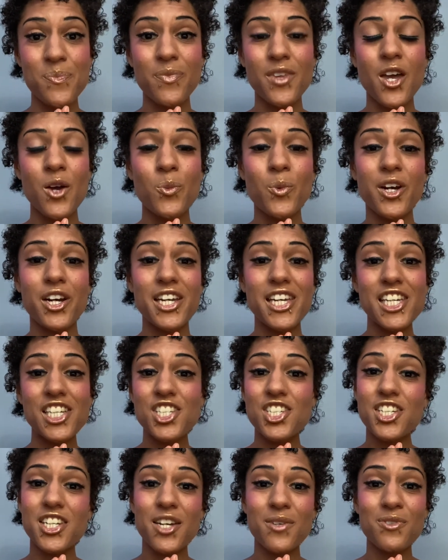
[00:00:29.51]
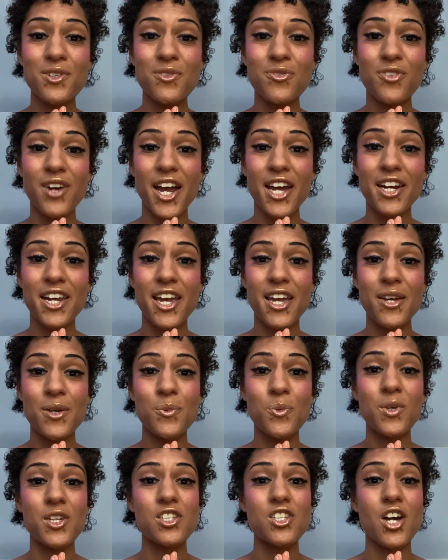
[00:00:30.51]
where each and every Friday
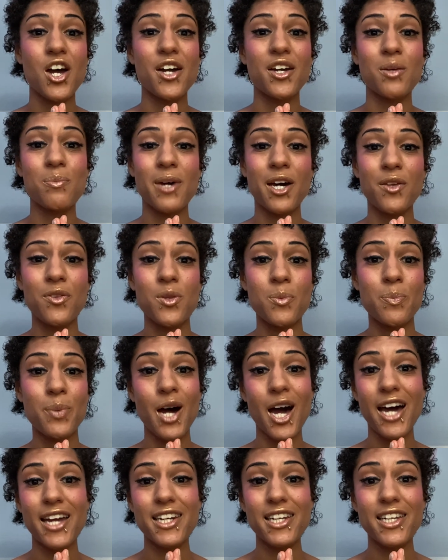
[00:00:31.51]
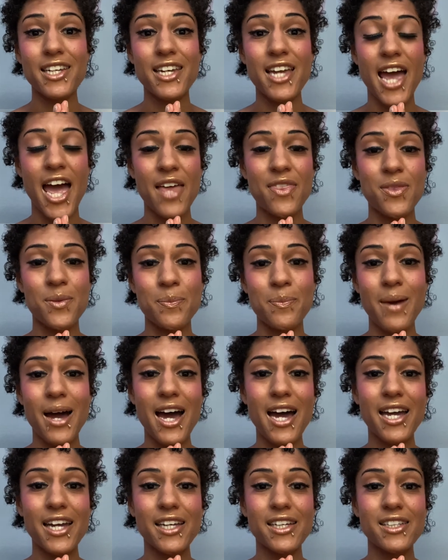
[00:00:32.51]
we talk about the body and the
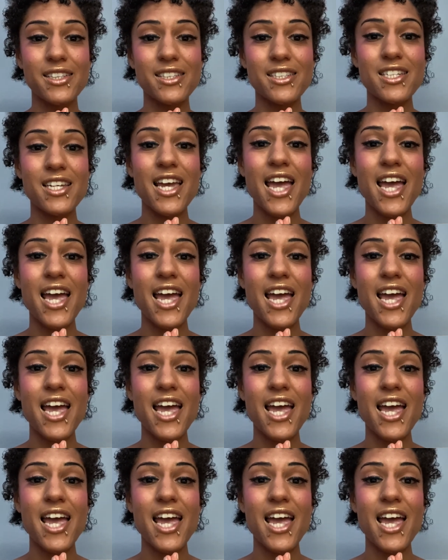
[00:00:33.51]
mind